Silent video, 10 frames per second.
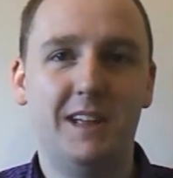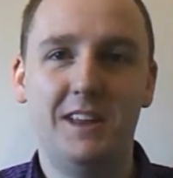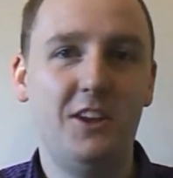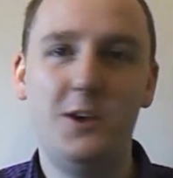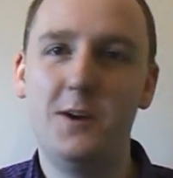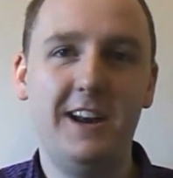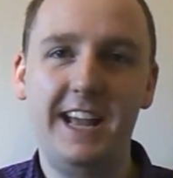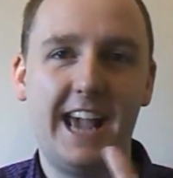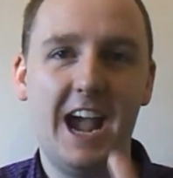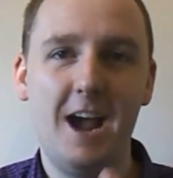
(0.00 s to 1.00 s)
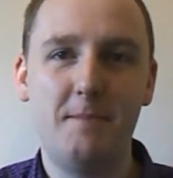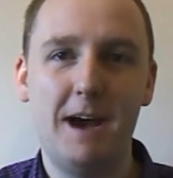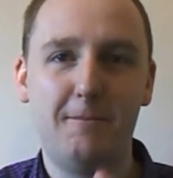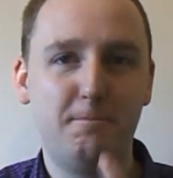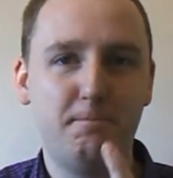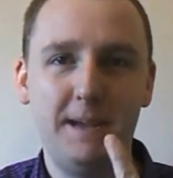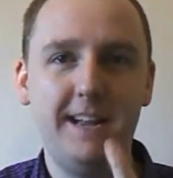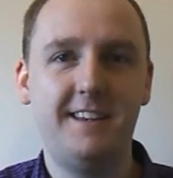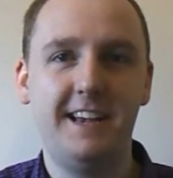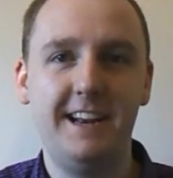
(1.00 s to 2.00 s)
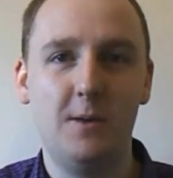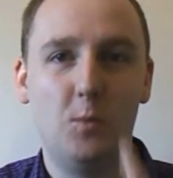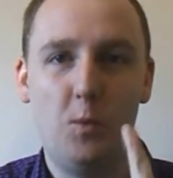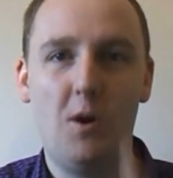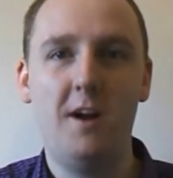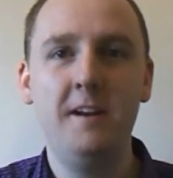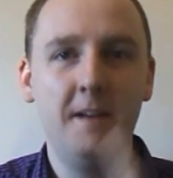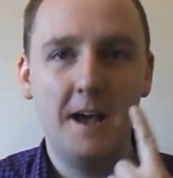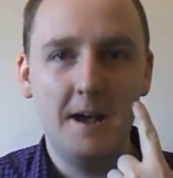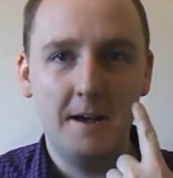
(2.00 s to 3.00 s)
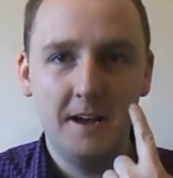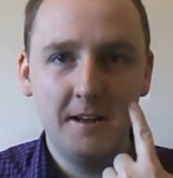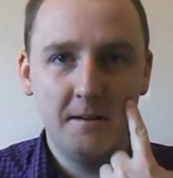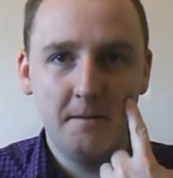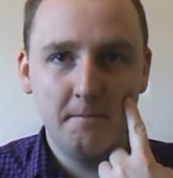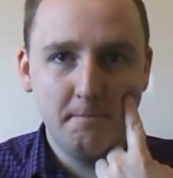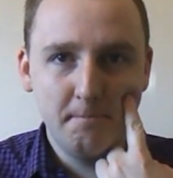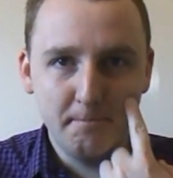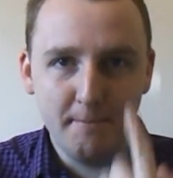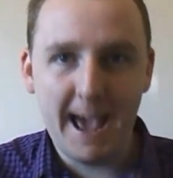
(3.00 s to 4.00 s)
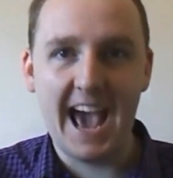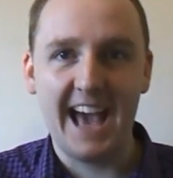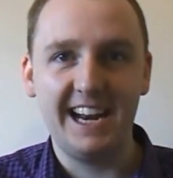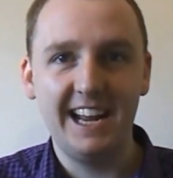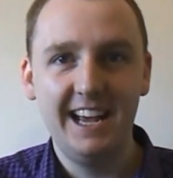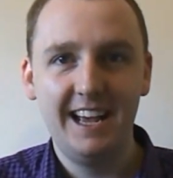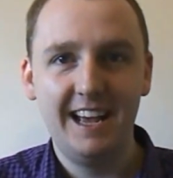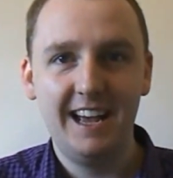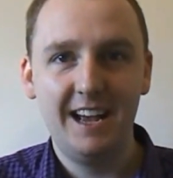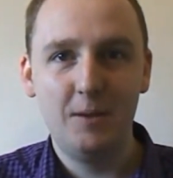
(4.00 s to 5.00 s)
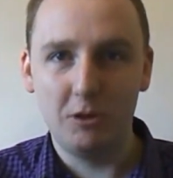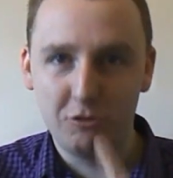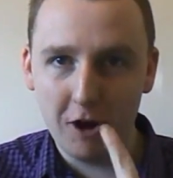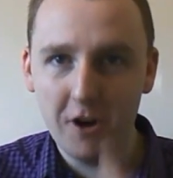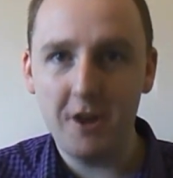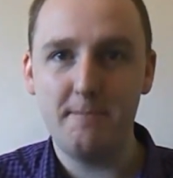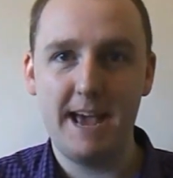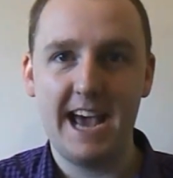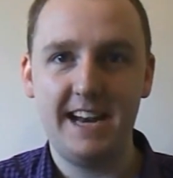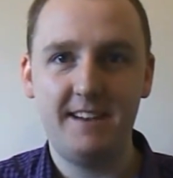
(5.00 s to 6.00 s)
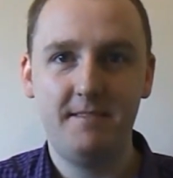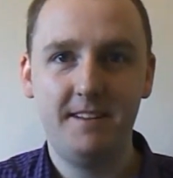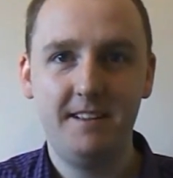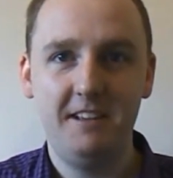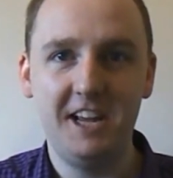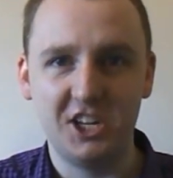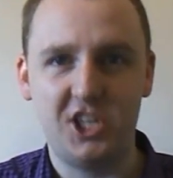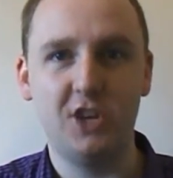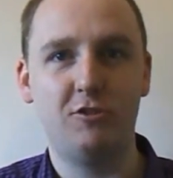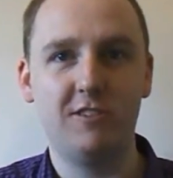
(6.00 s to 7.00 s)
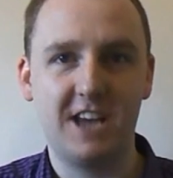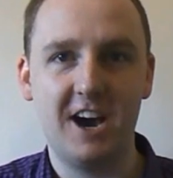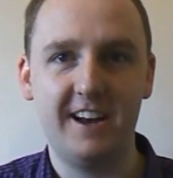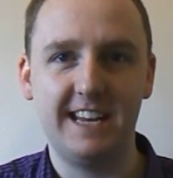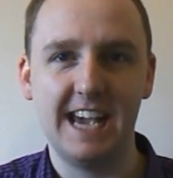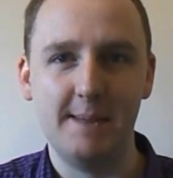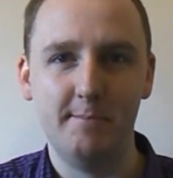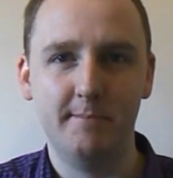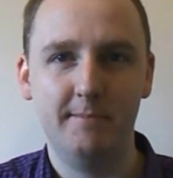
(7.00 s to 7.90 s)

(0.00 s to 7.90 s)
And you only care about beating one man, one grown-up man, in a children's card game.